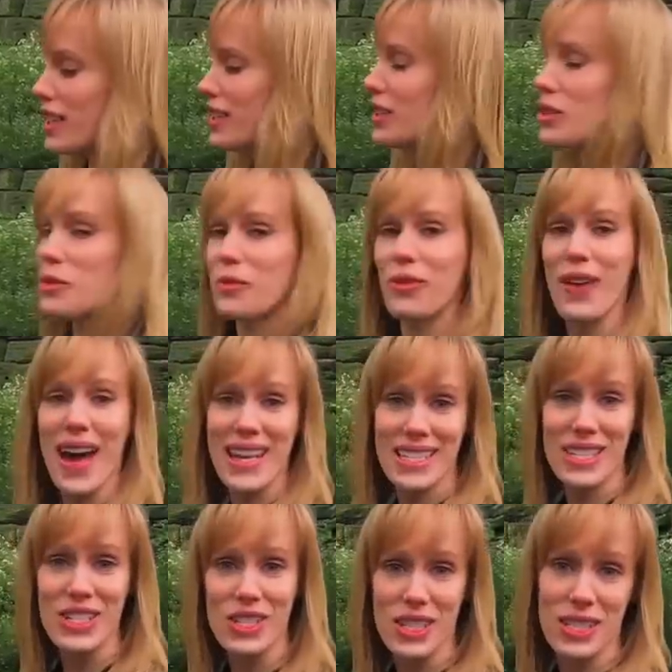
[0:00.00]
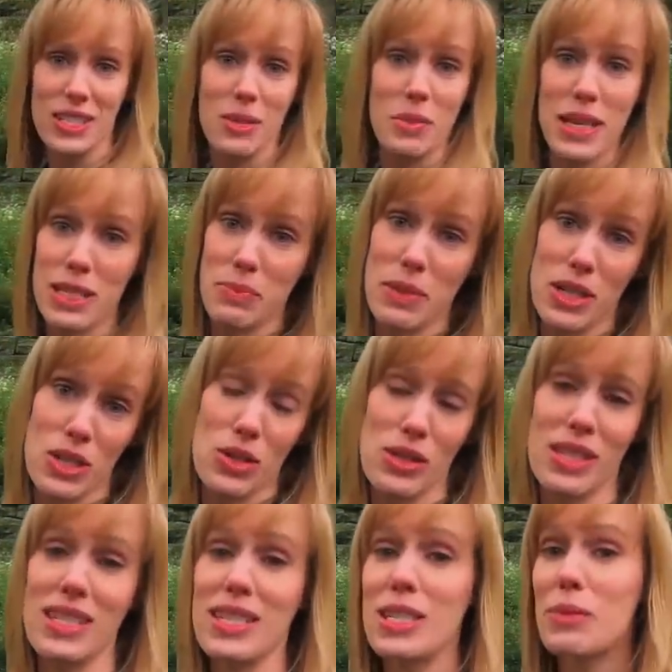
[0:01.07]
and loop fastener system that's been
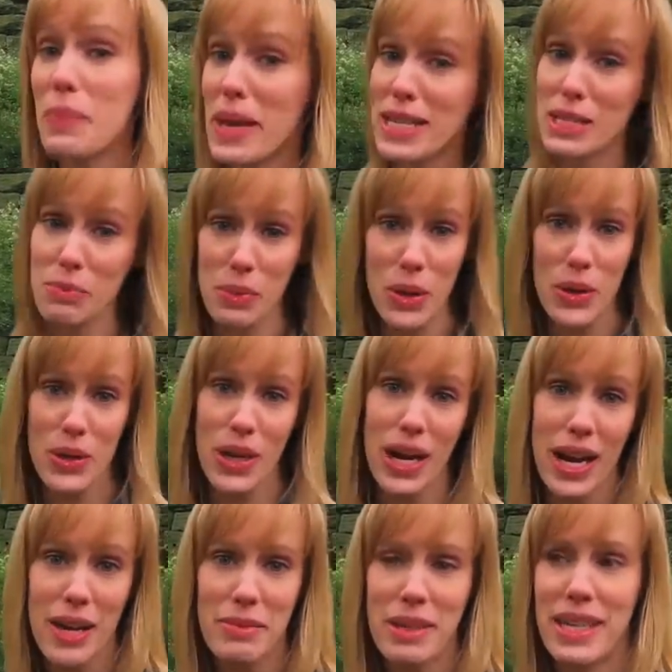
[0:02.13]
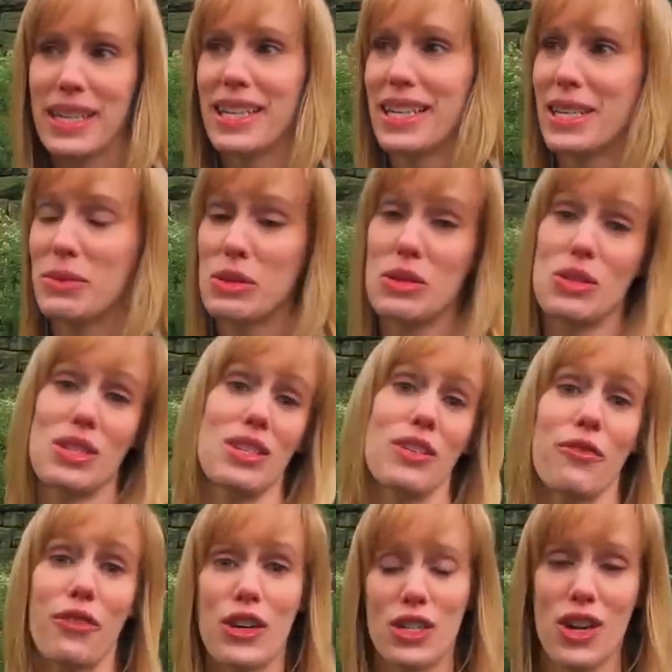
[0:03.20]
used in the space program. It was used in
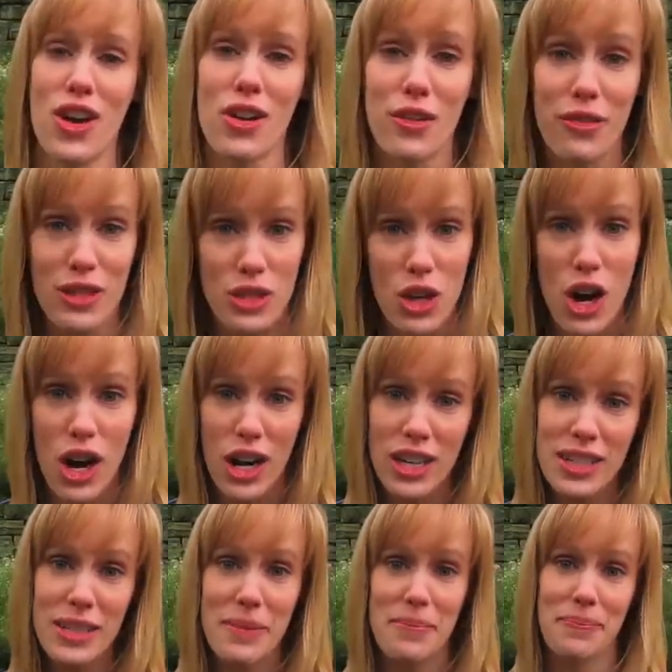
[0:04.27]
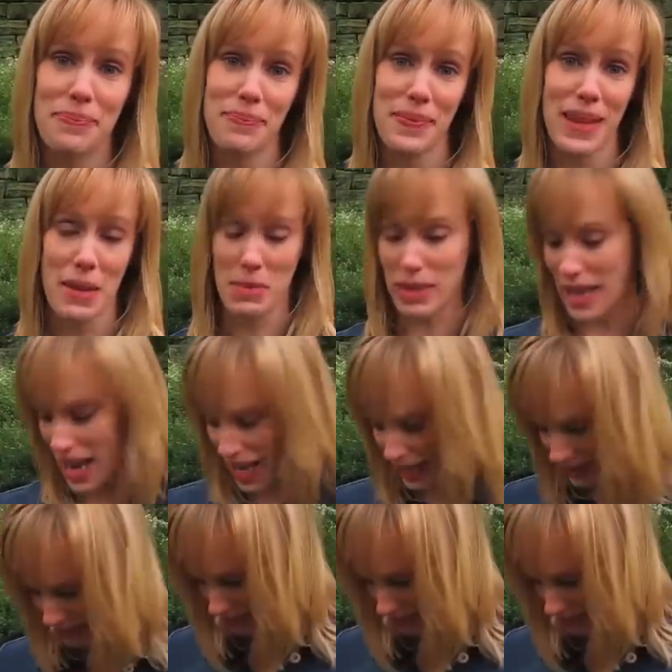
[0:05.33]
the first artificial heart. I mean, heck,